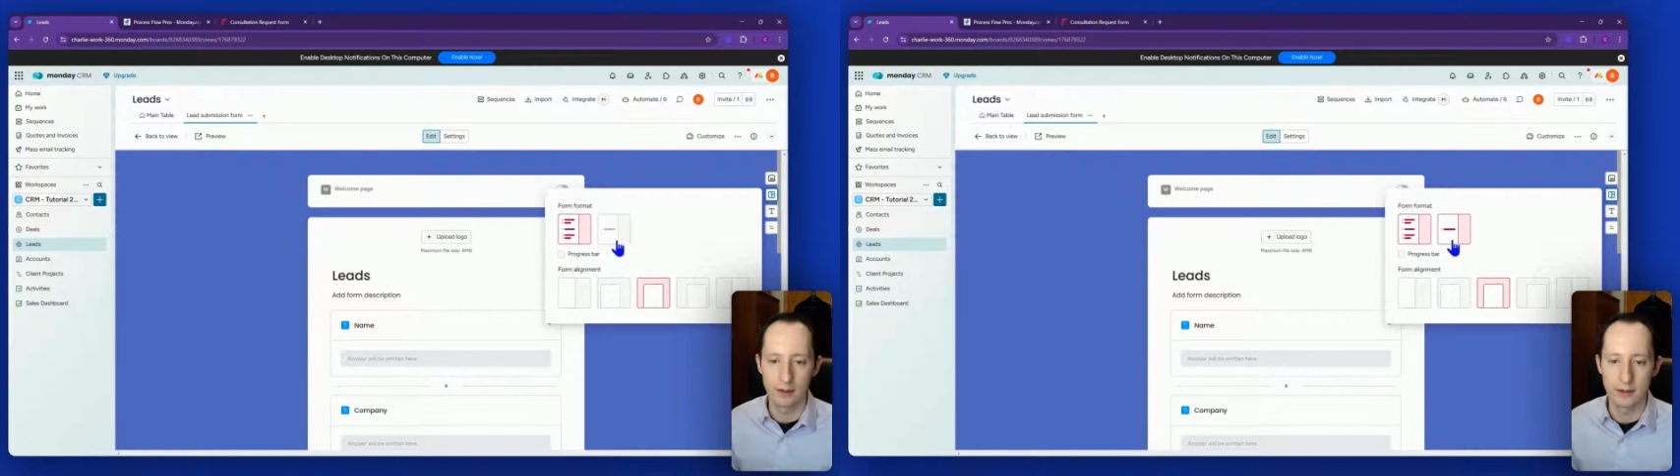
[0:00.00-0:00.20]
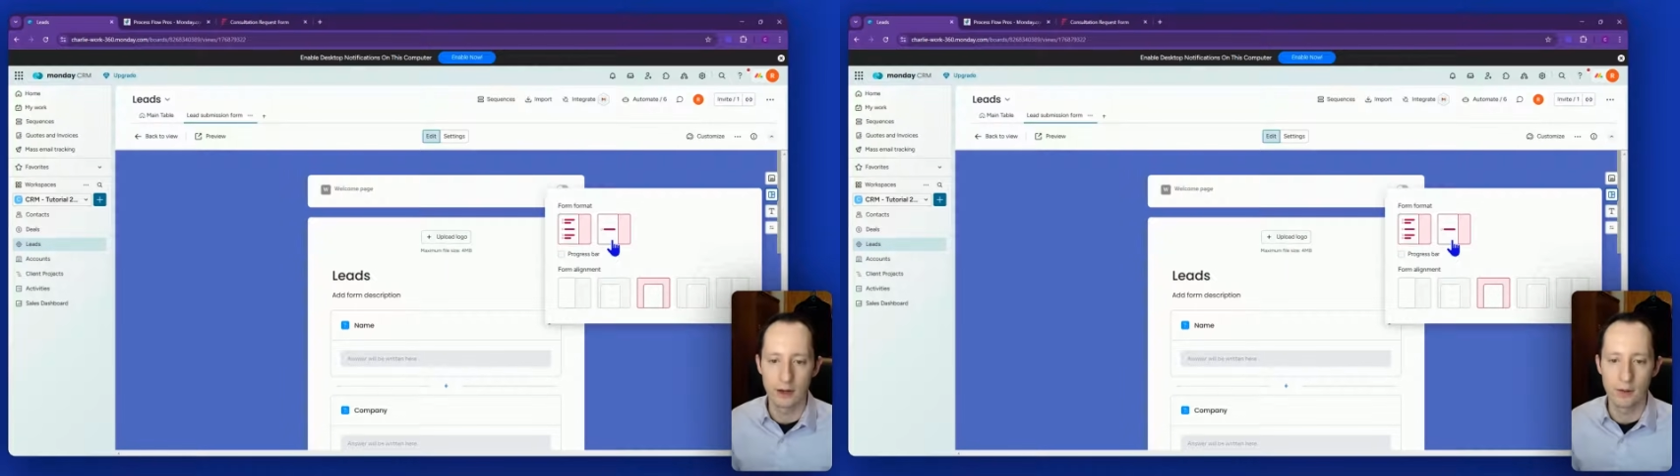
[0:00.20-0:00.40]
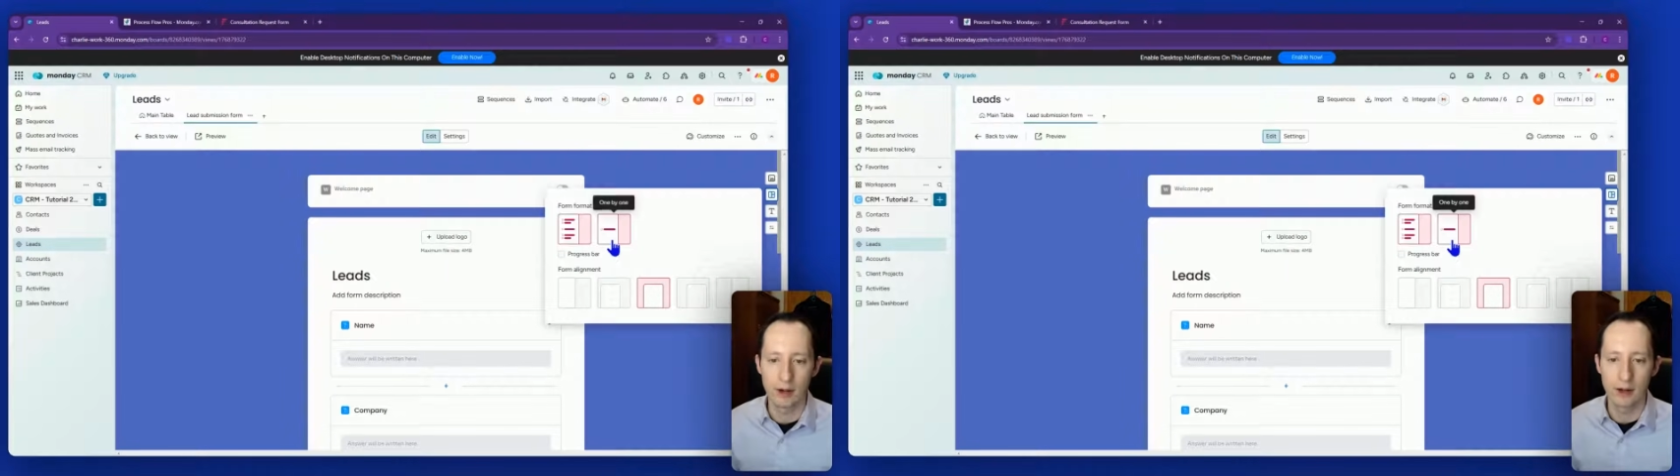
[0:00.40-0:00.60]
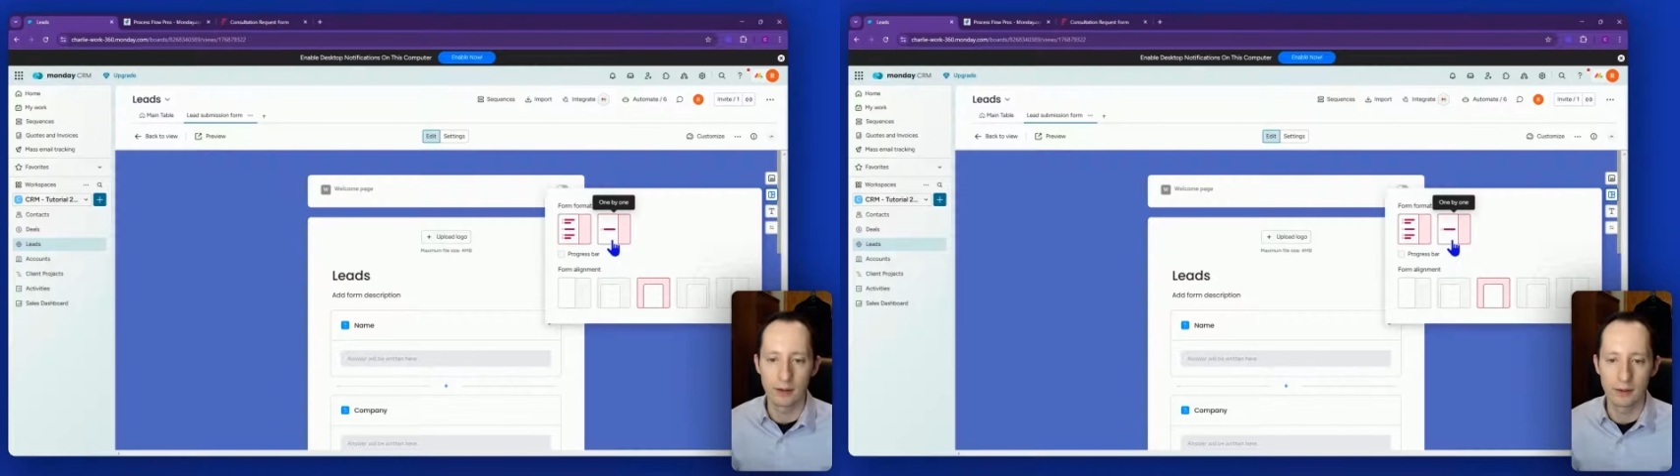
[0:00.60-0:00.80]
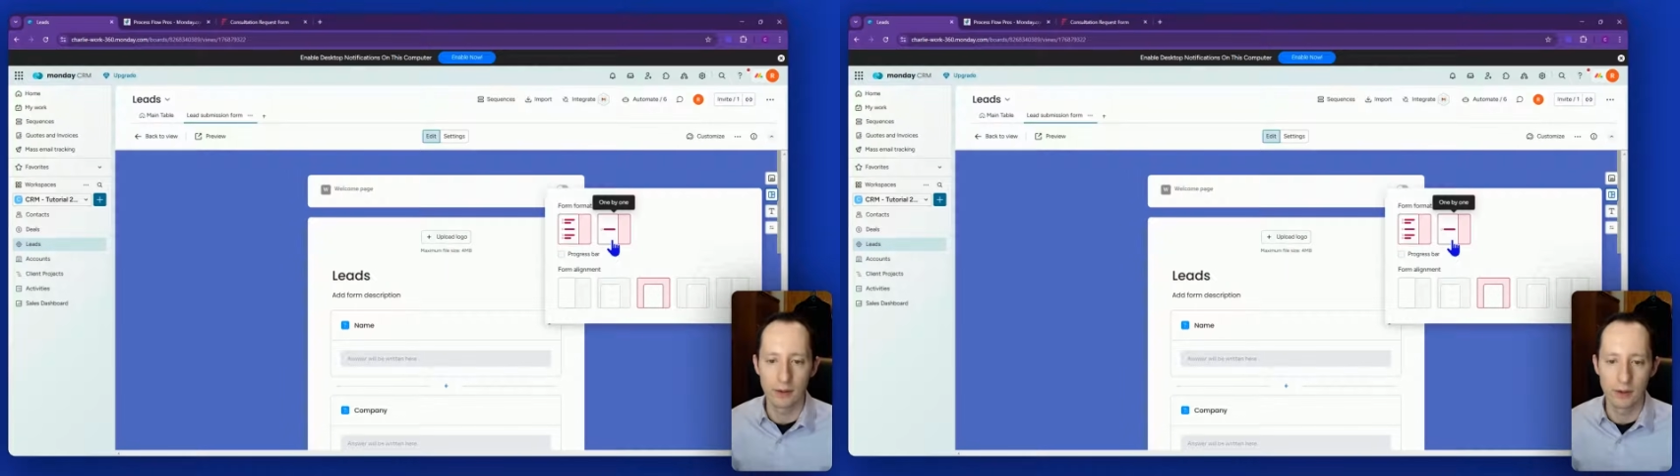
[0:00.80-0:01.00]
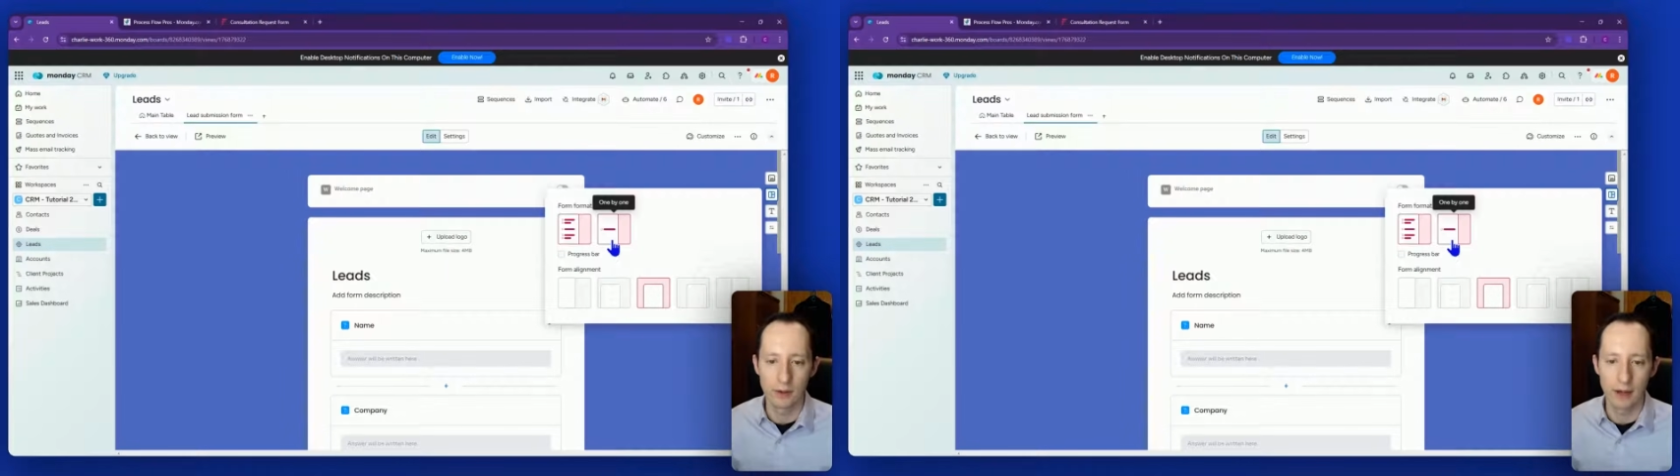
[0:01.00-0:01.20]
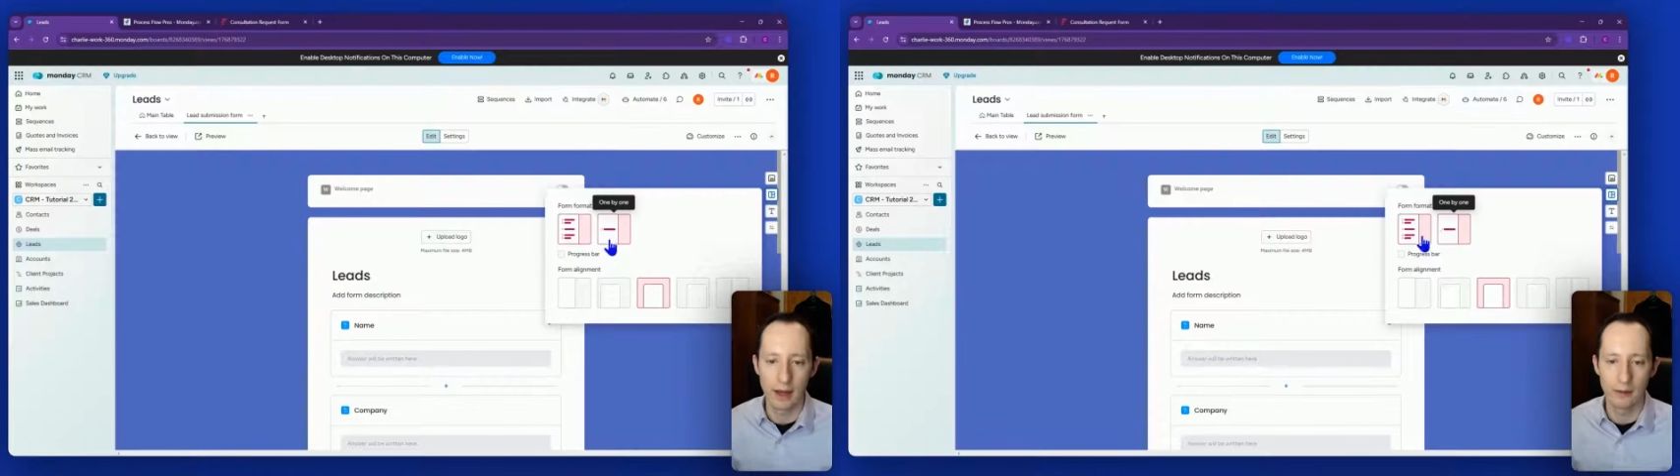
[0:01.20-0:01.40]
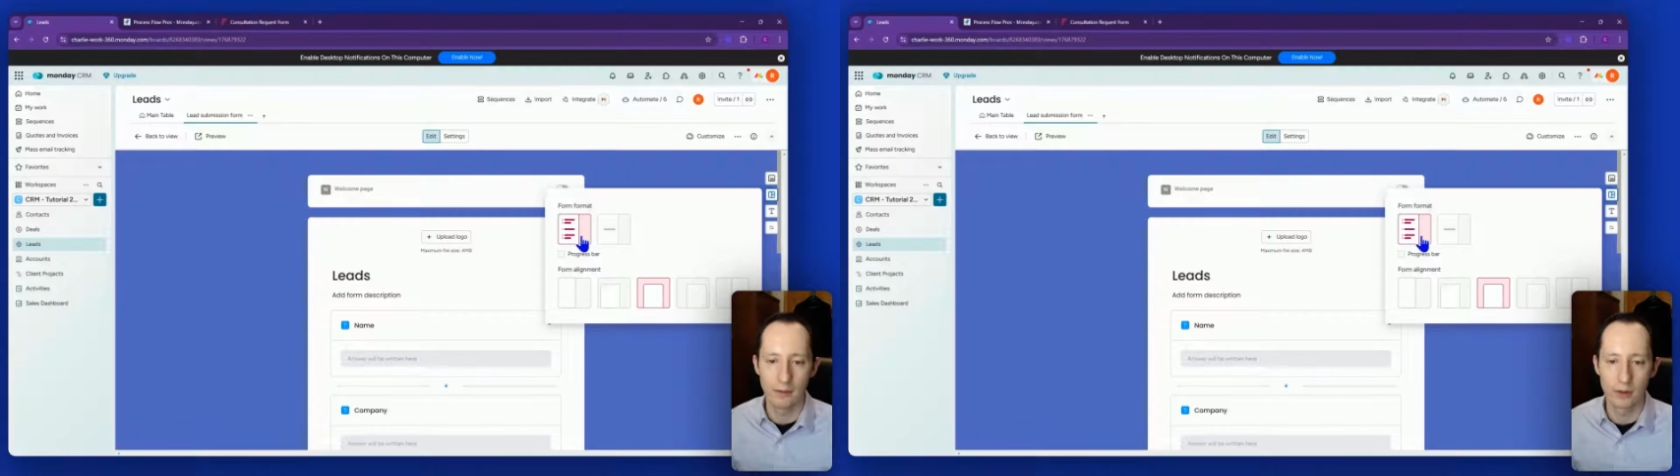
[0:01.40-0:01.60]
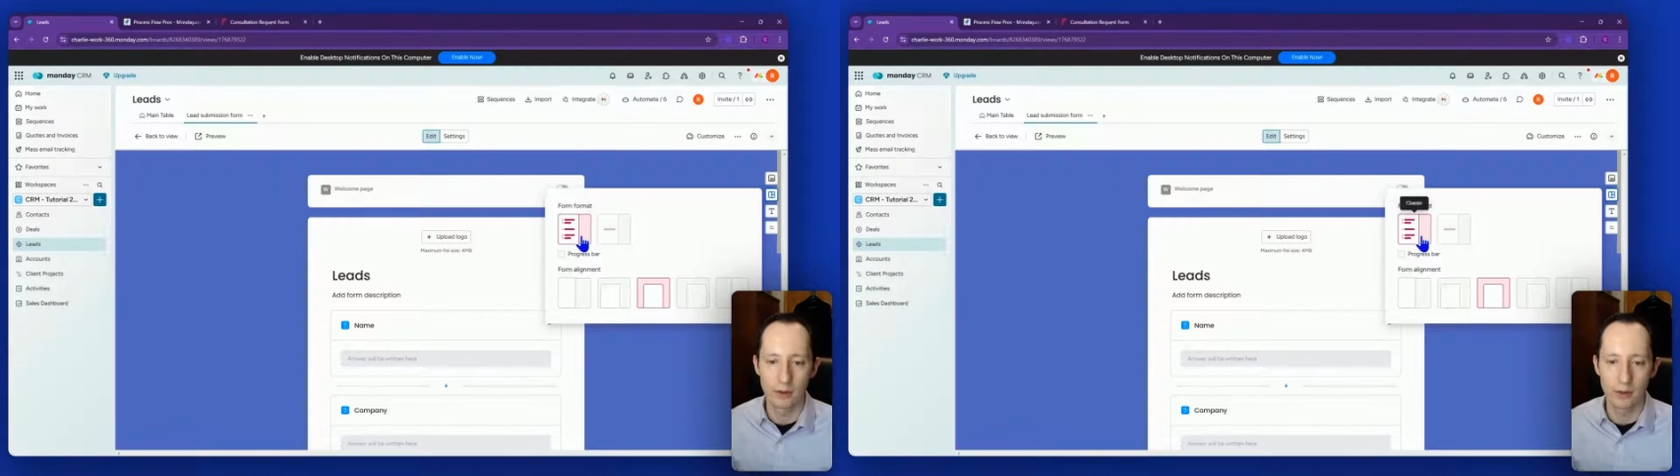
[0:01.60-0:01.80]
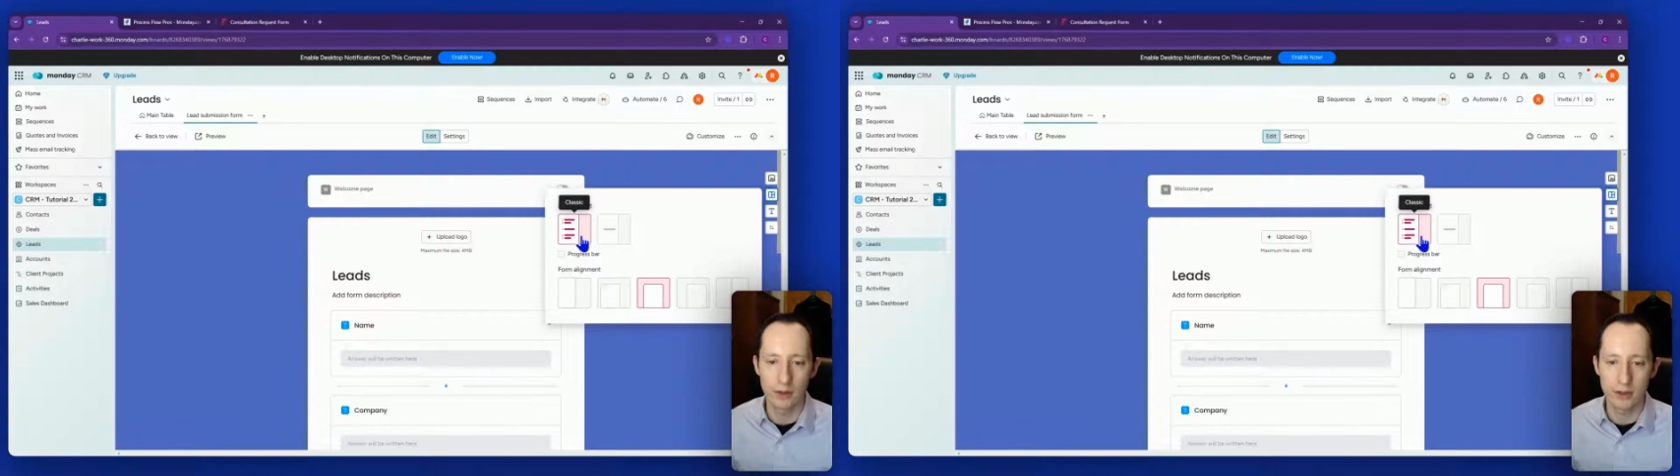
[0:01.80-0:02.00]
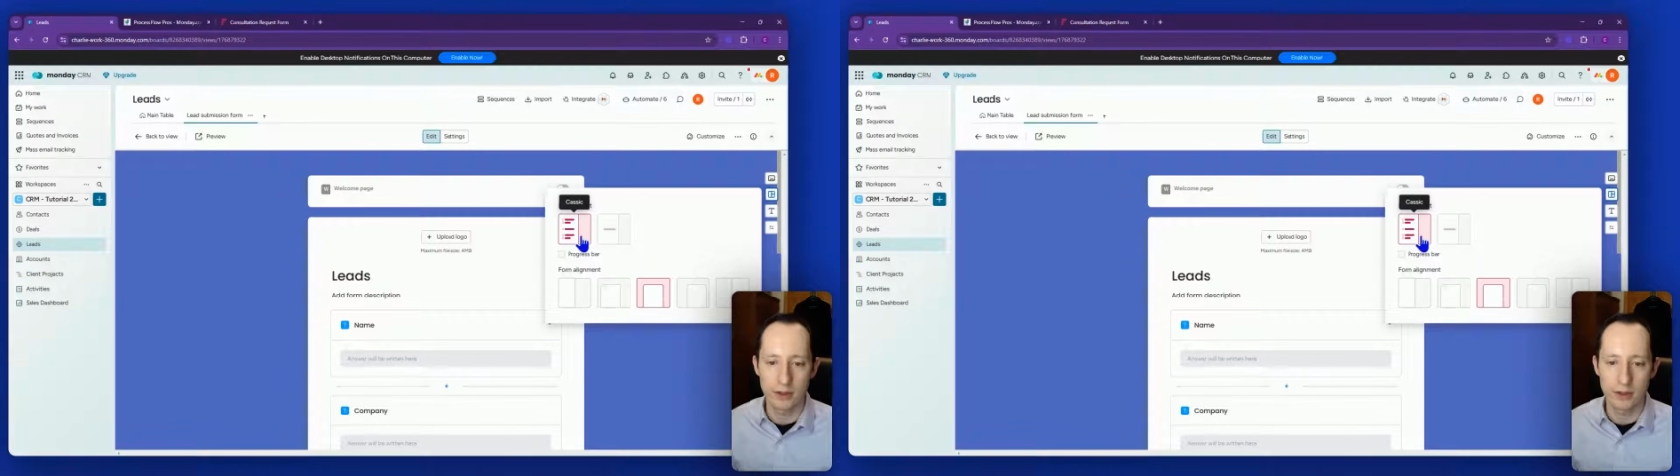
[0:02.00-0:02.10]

and so on. And you can have your